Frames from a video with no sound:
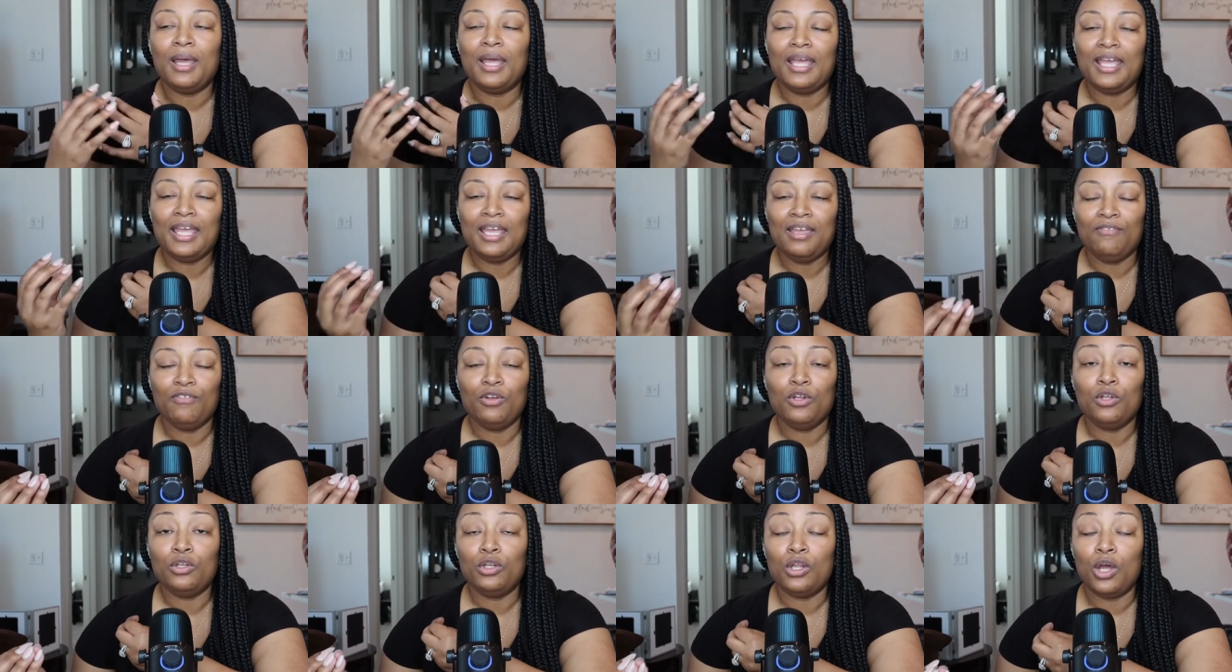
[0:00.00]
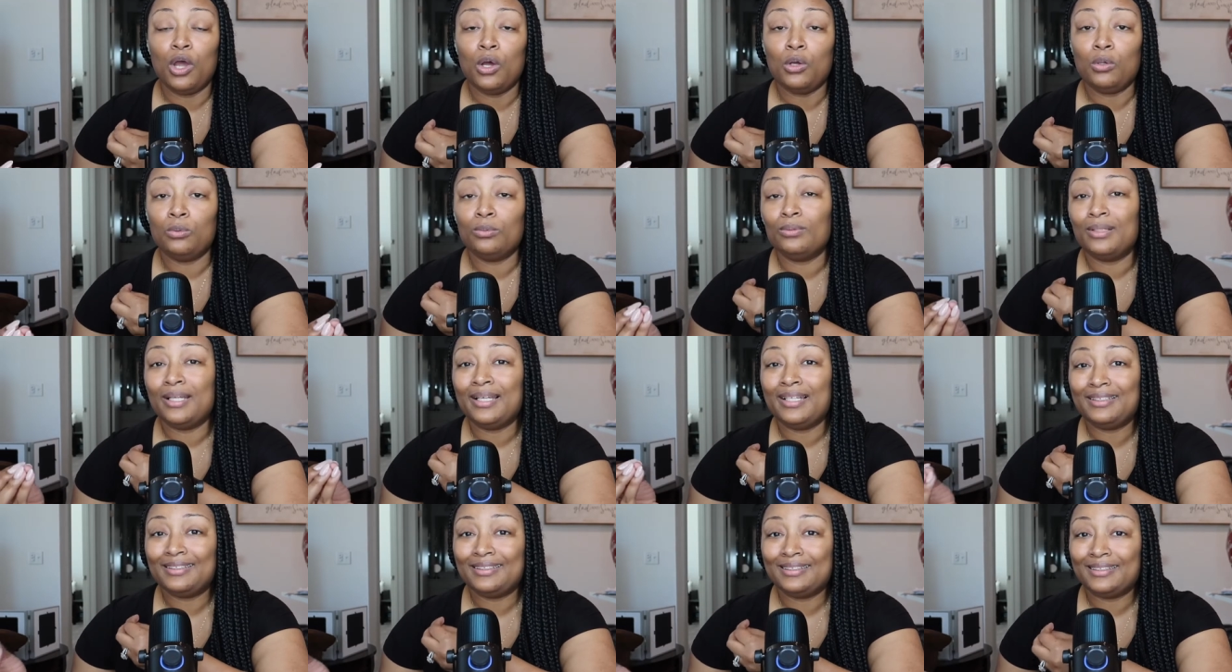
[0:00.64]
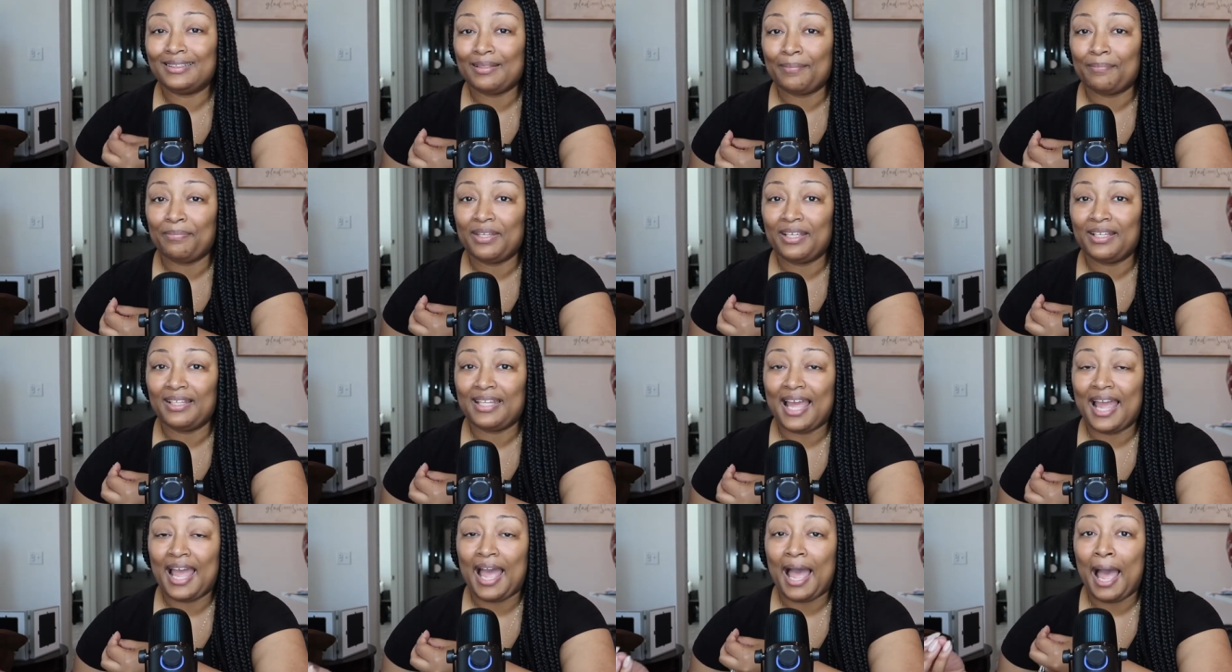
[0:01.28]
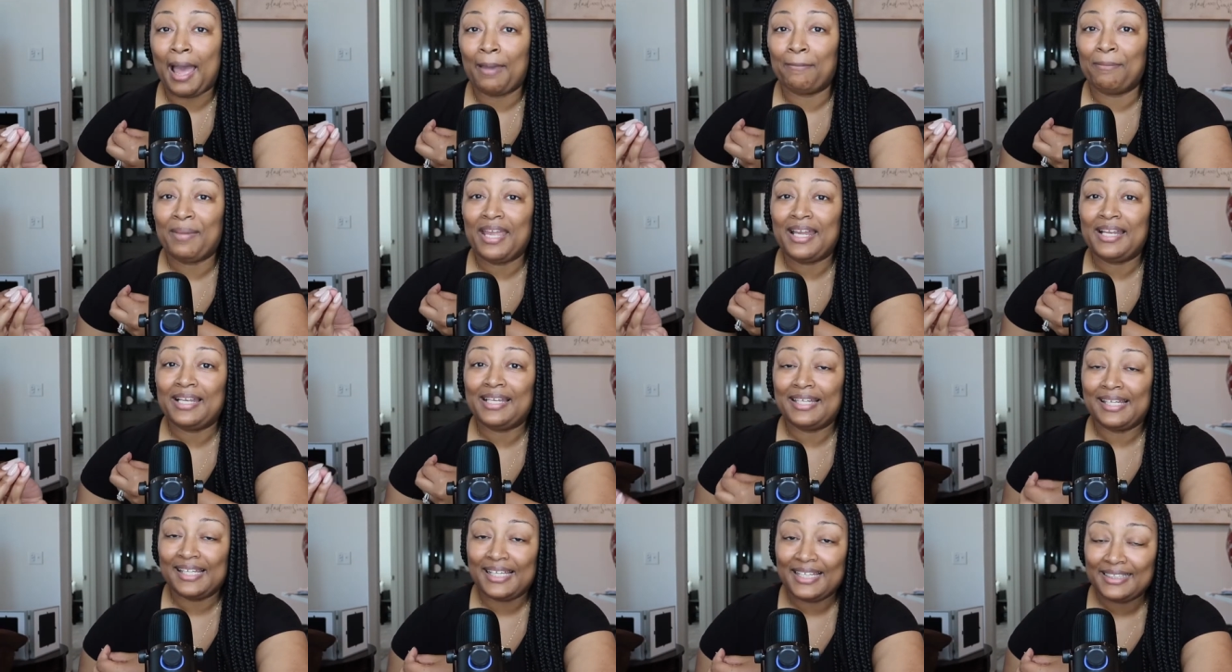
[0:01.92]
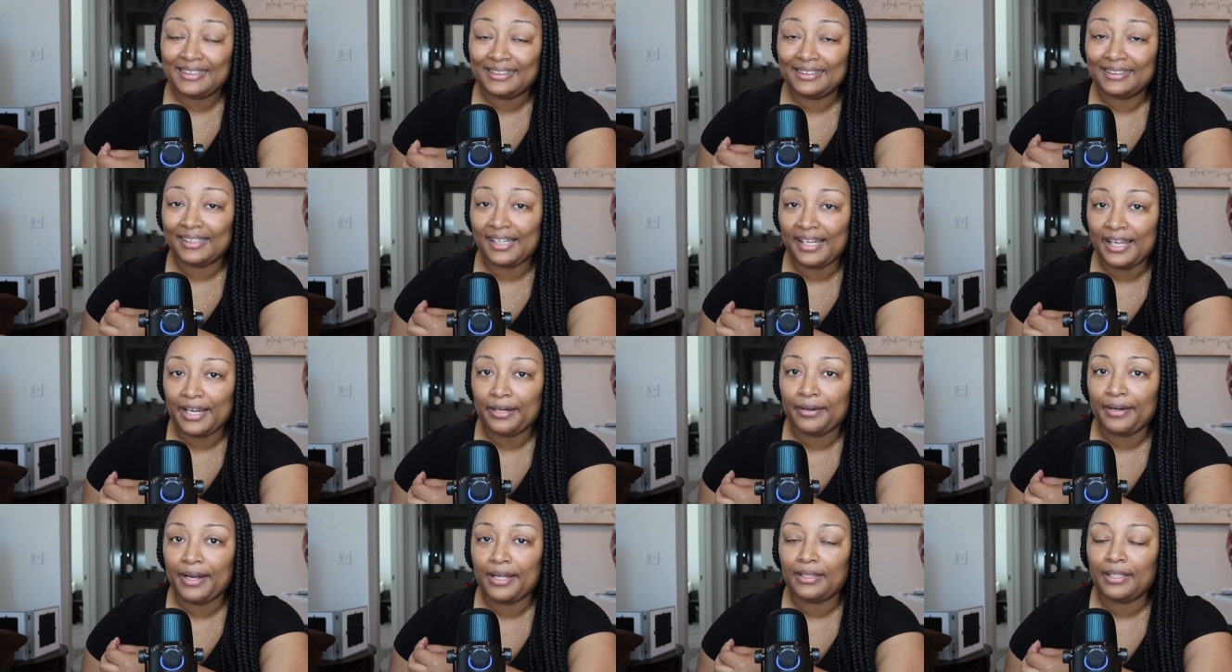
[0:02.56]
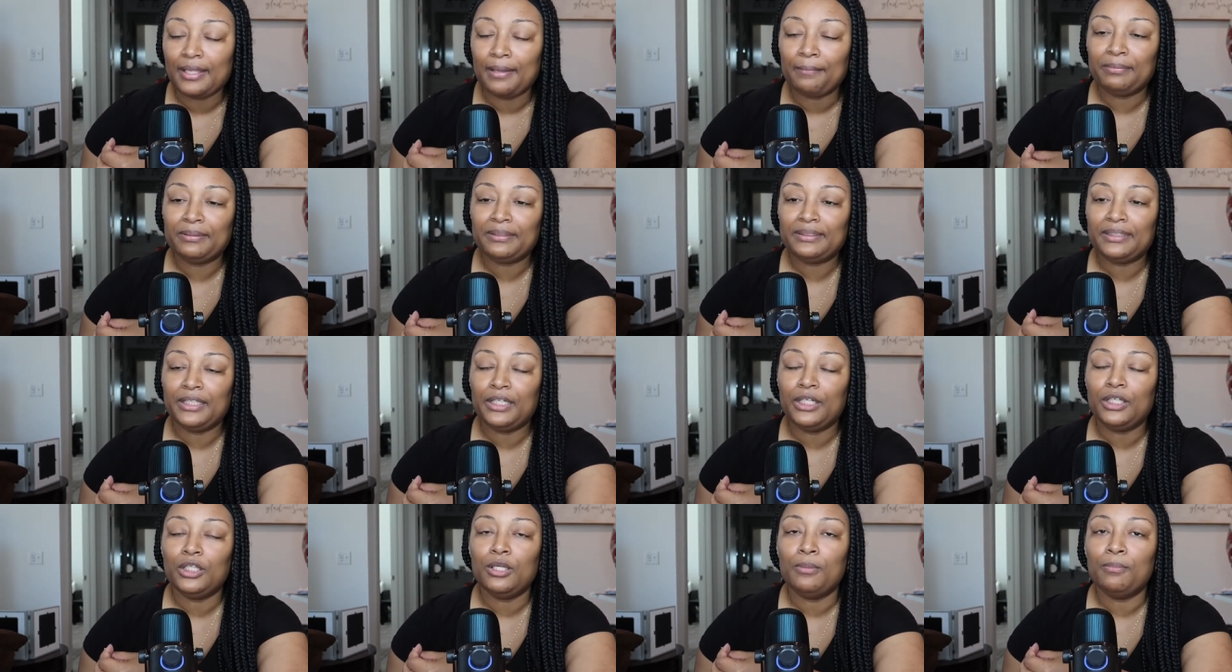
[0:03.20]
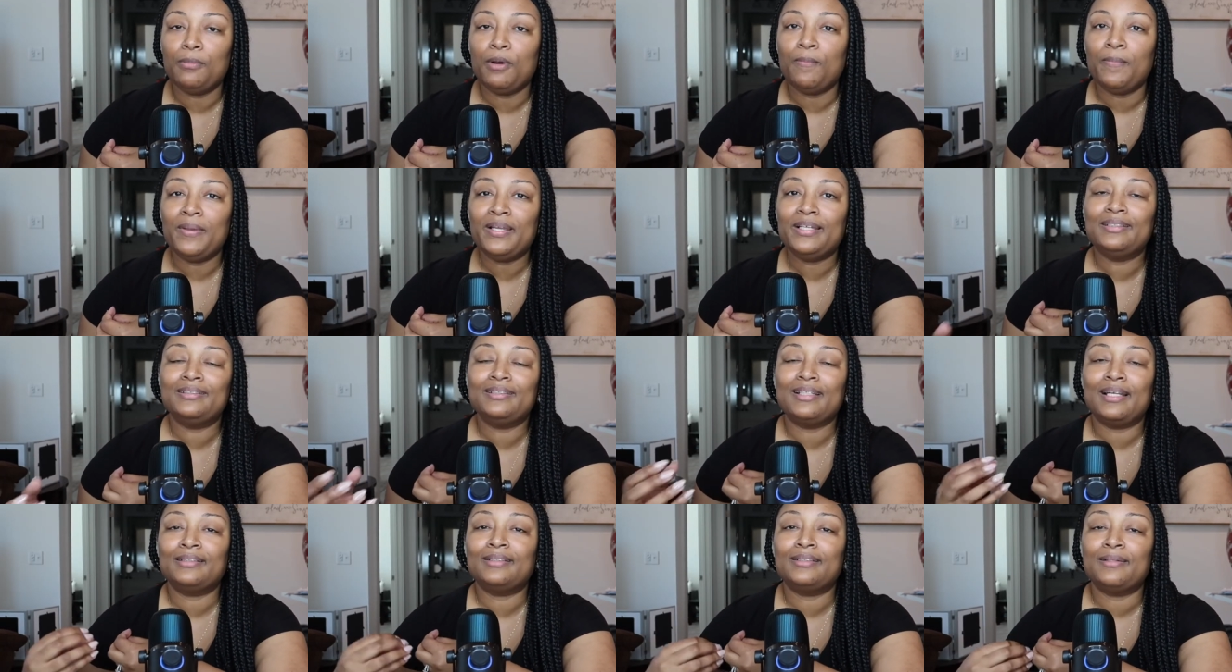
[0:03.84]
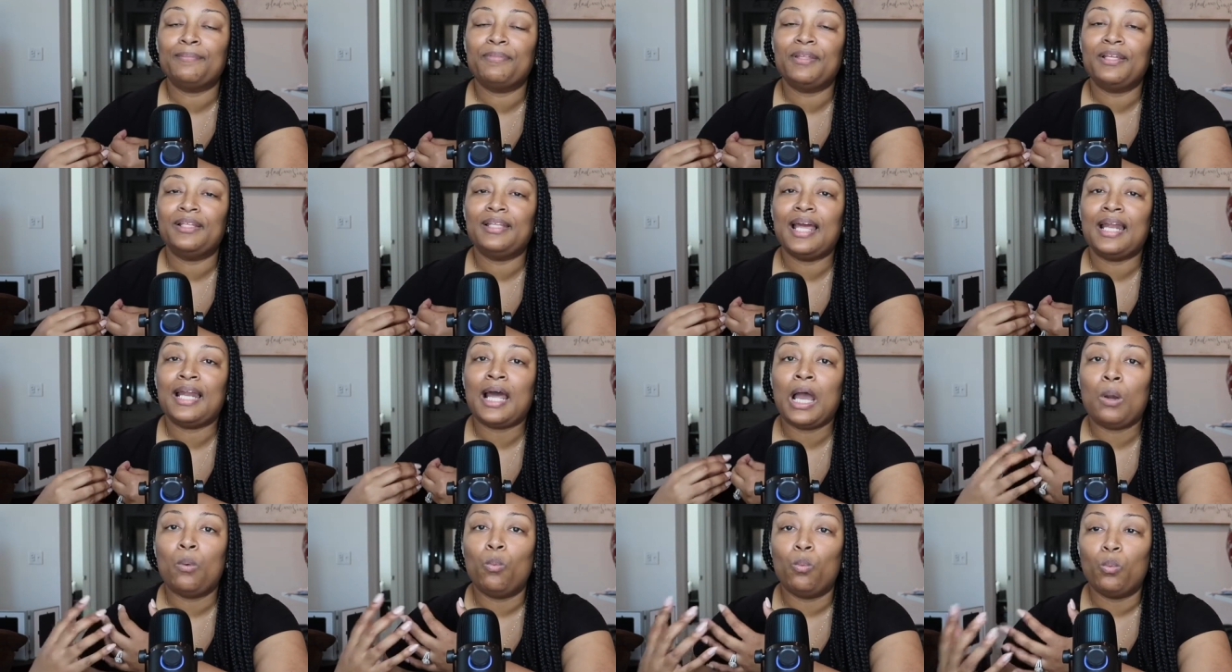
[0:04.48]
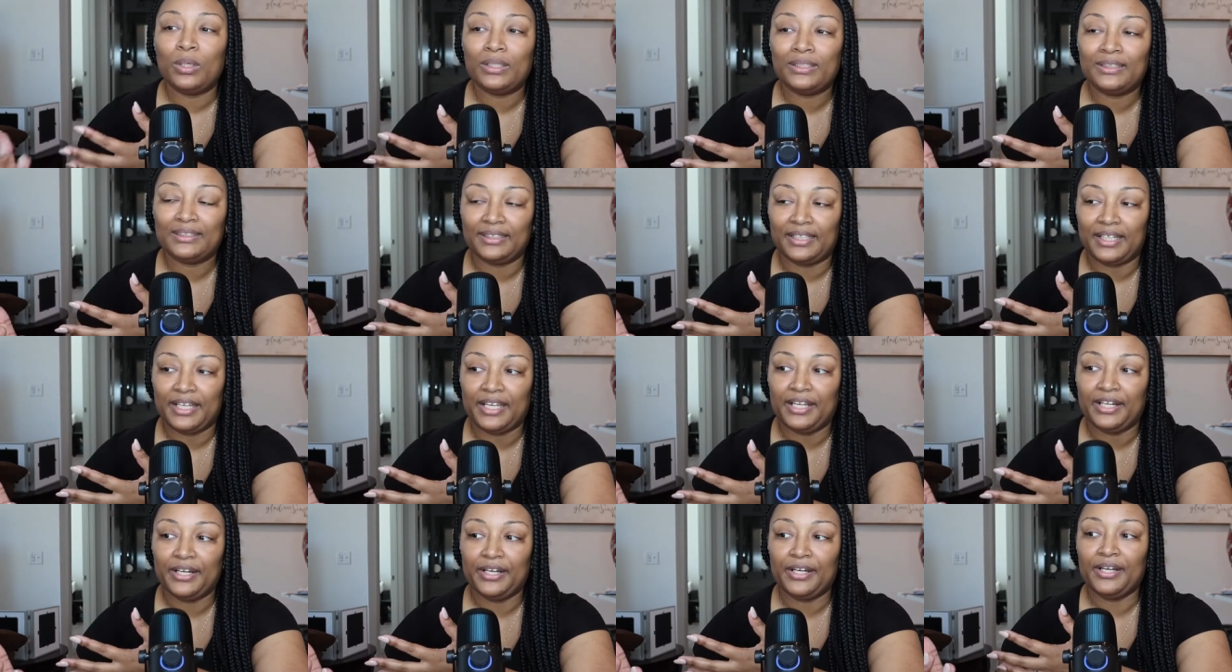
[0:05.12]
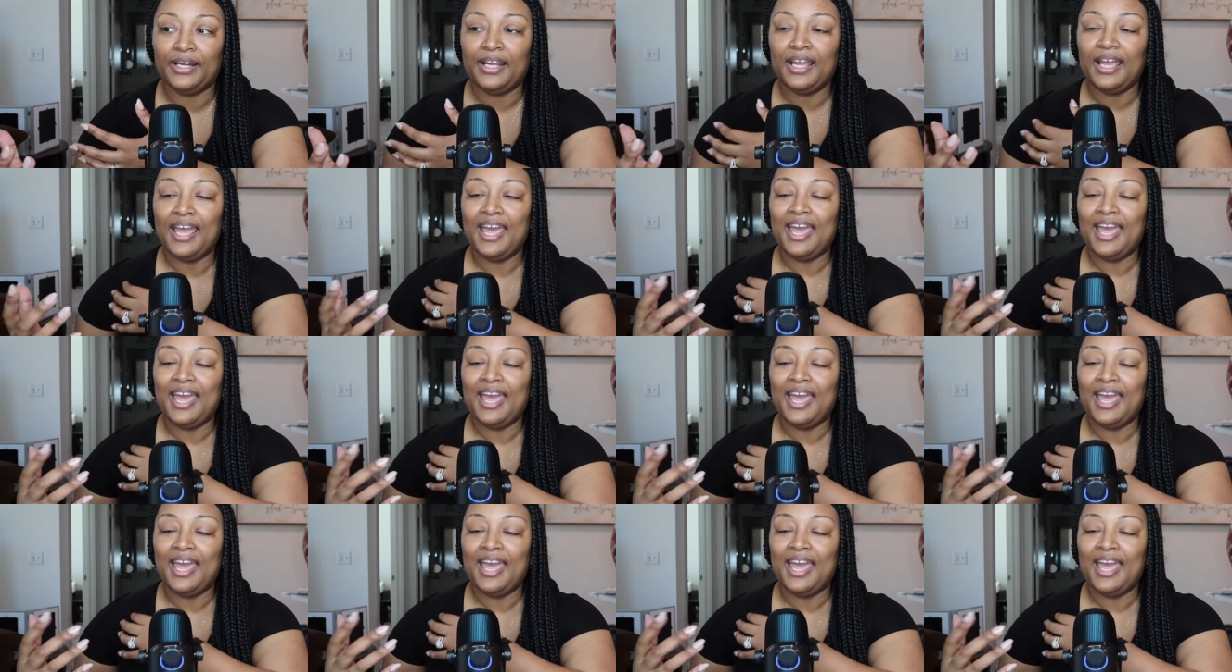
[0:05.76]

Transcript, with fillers: Even though it's something that I may need to hear at that particular moment, it's not something that I want to hear.